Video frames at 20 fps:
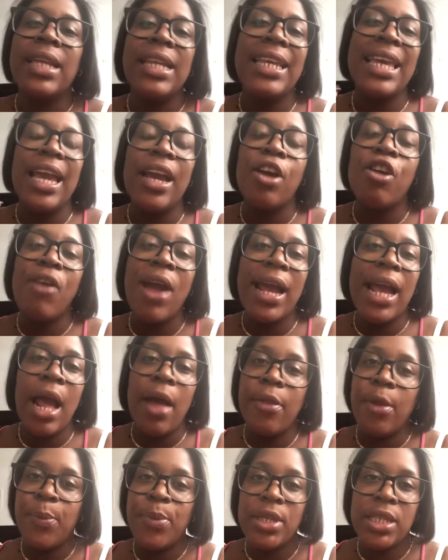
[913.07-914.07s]
get crack out
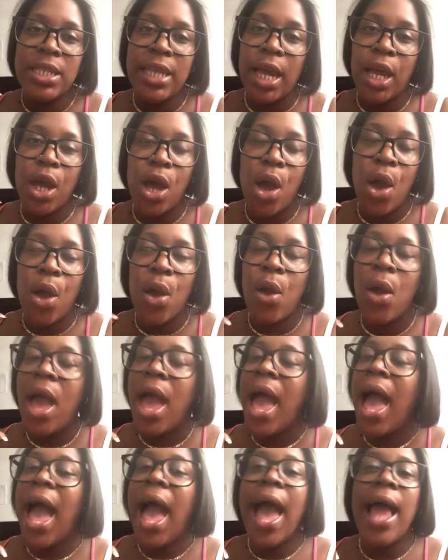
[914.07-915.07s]
the prosecco
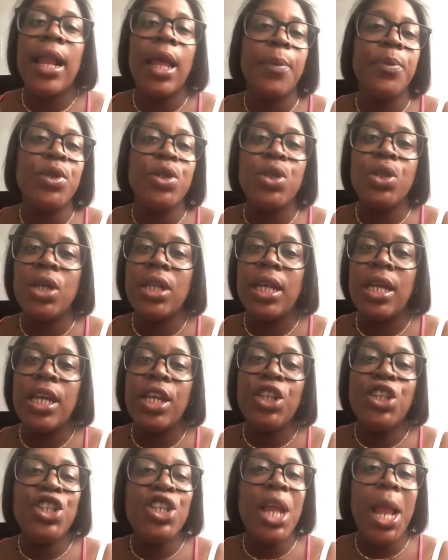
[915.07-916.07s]
and I'm just gonna
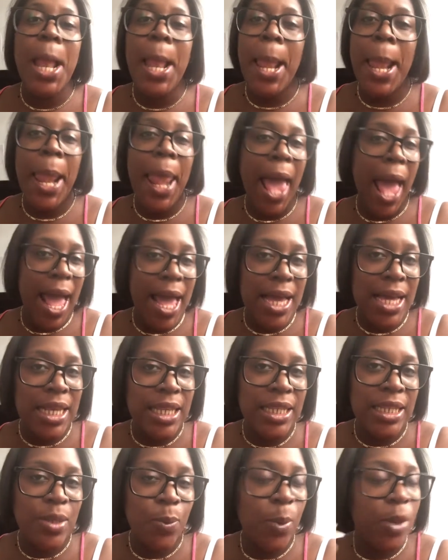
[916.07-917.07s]

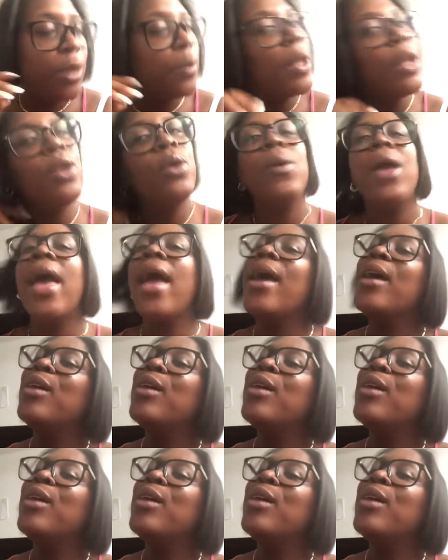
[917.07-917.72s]
chillax with my new hair.